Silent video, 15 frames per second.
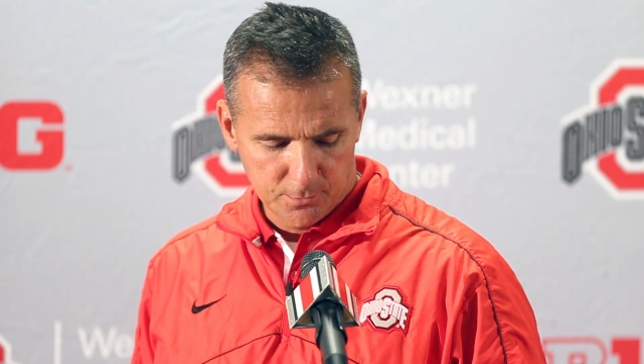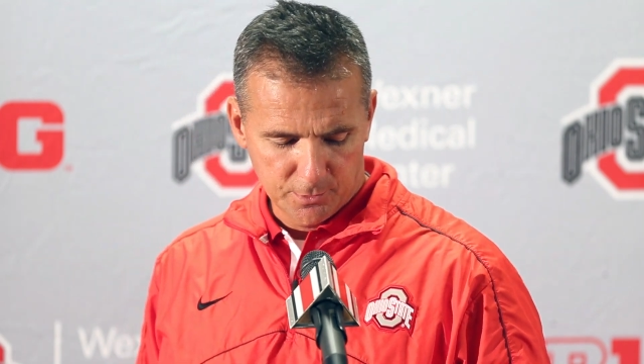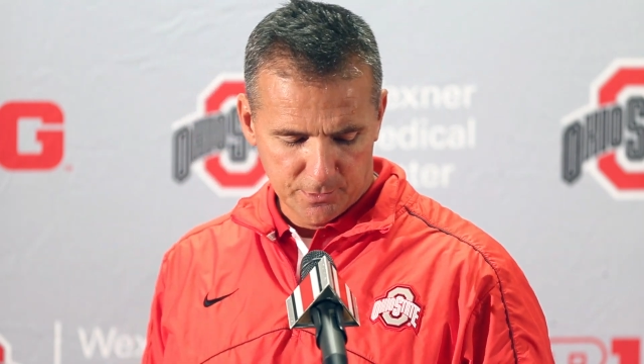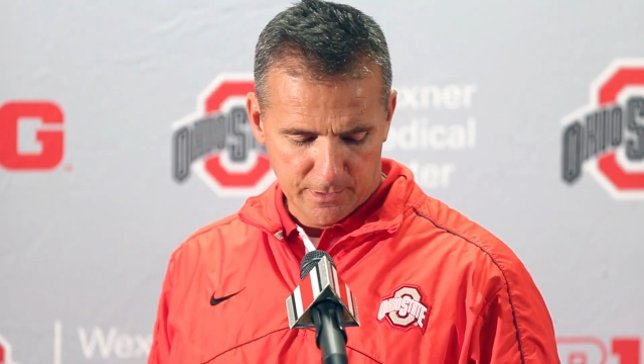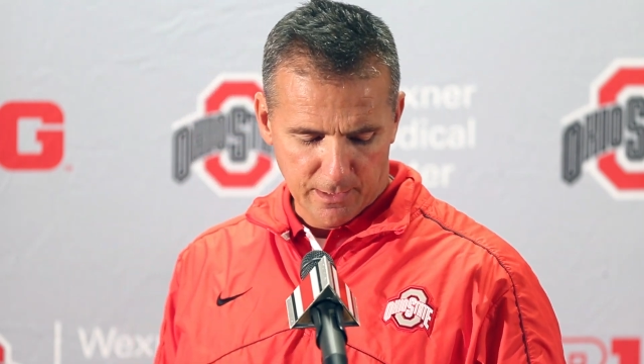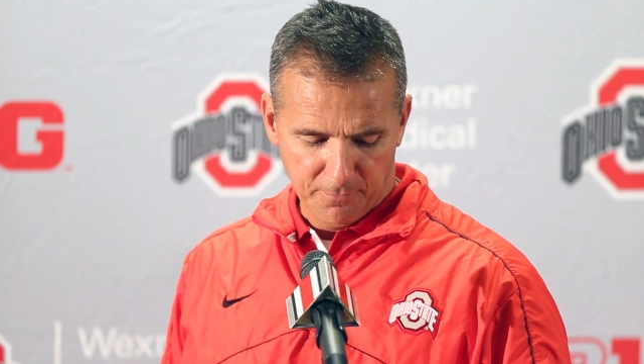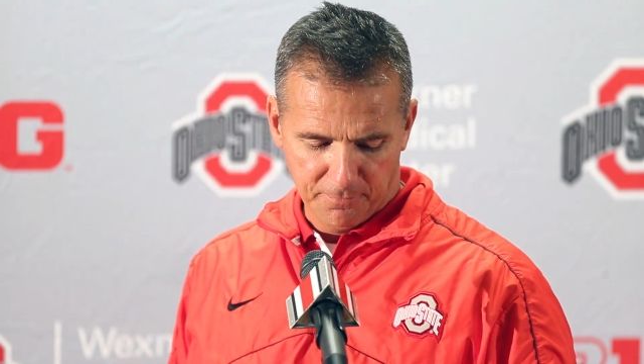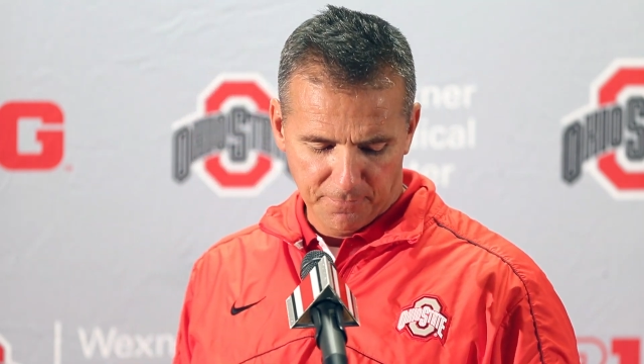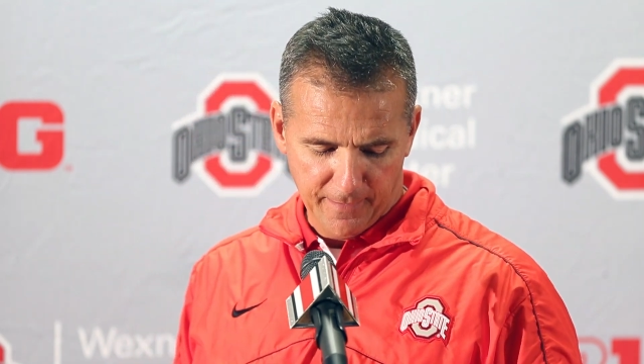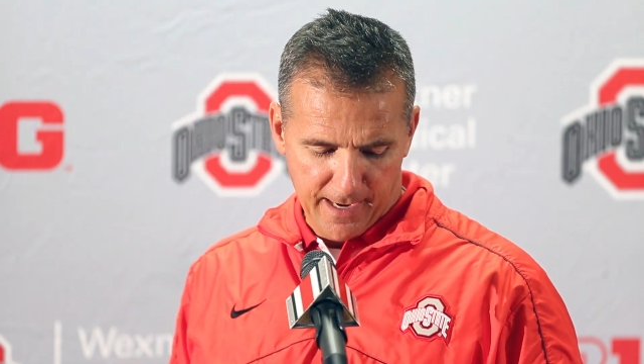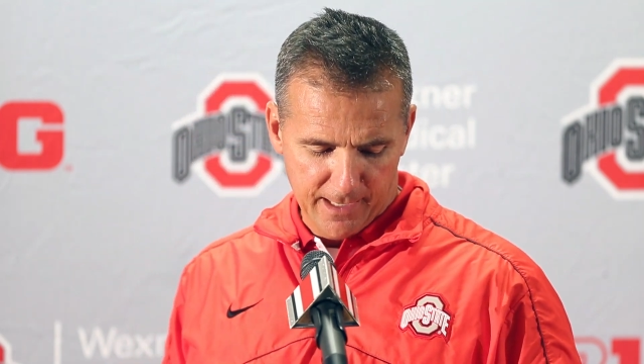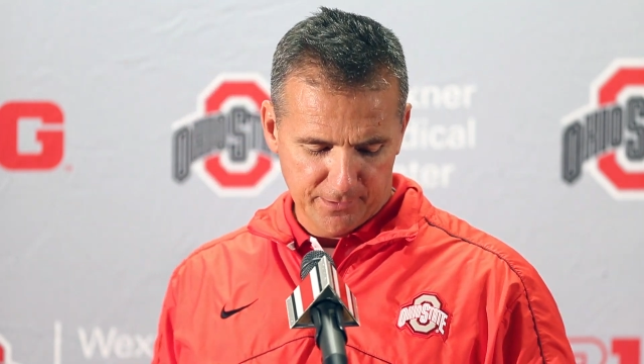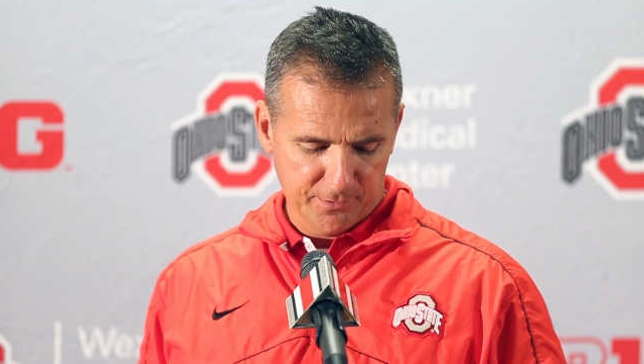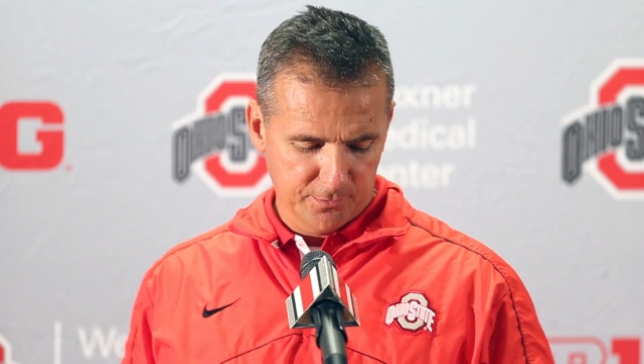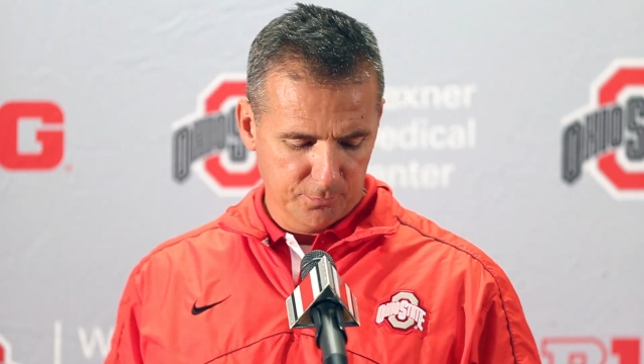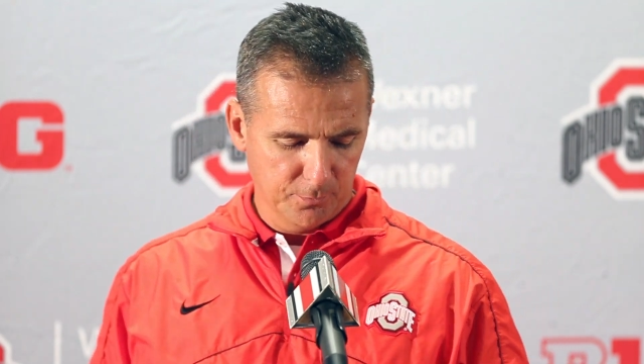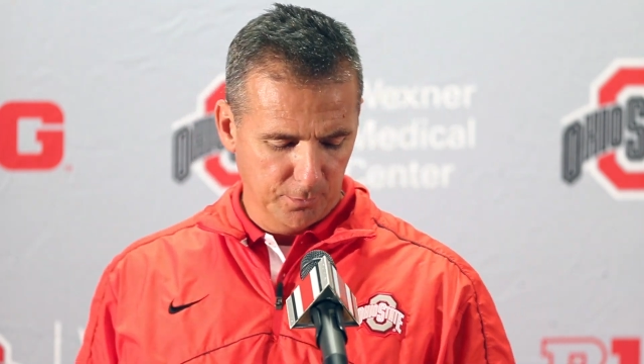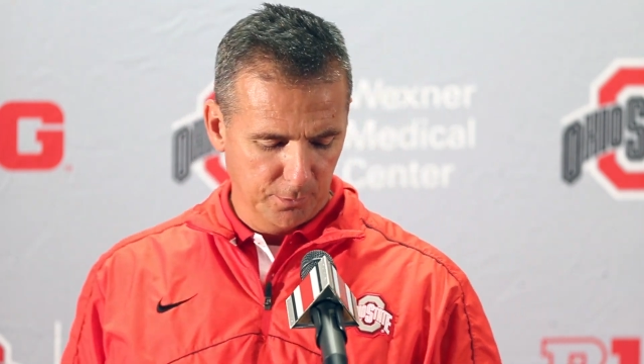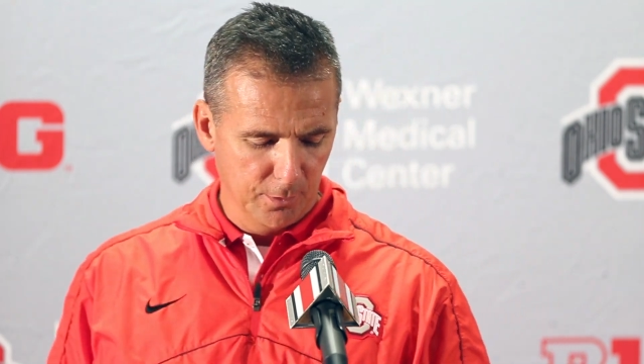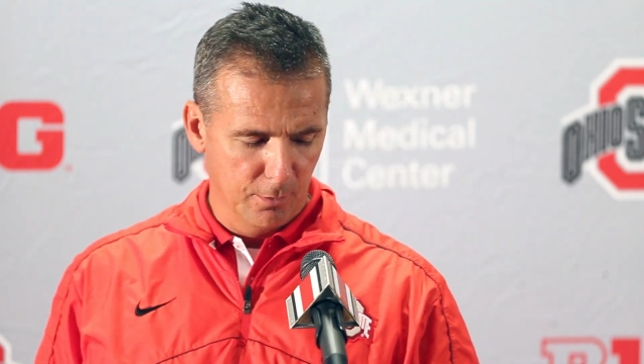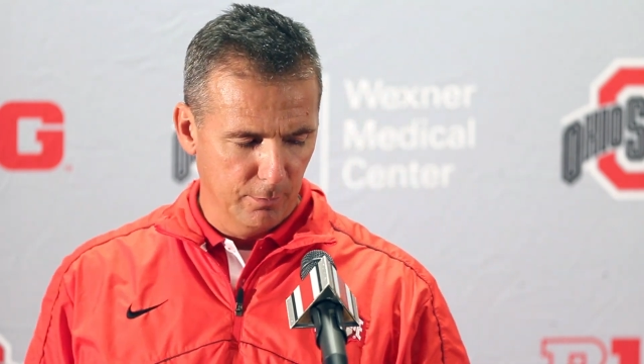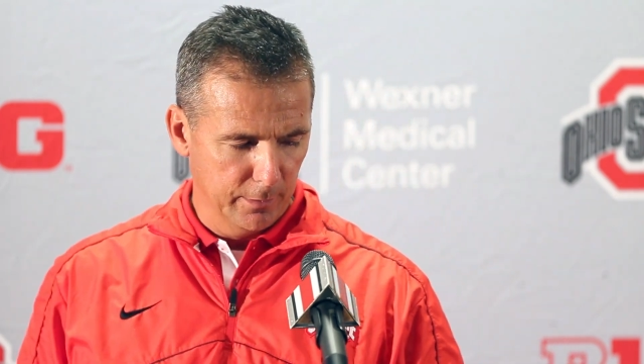Just how fast
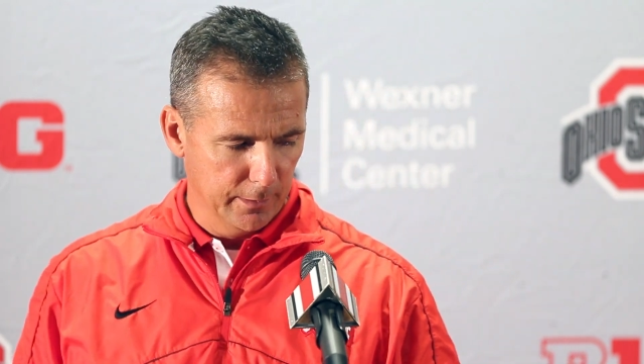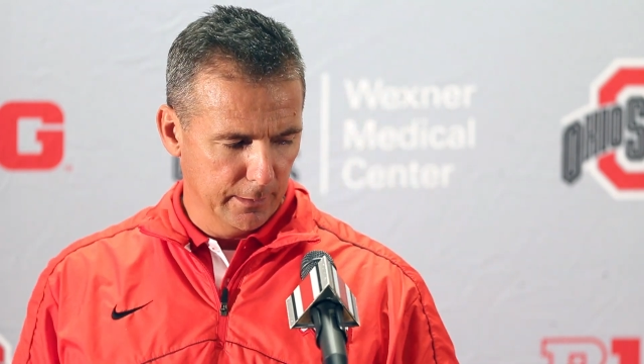we're going,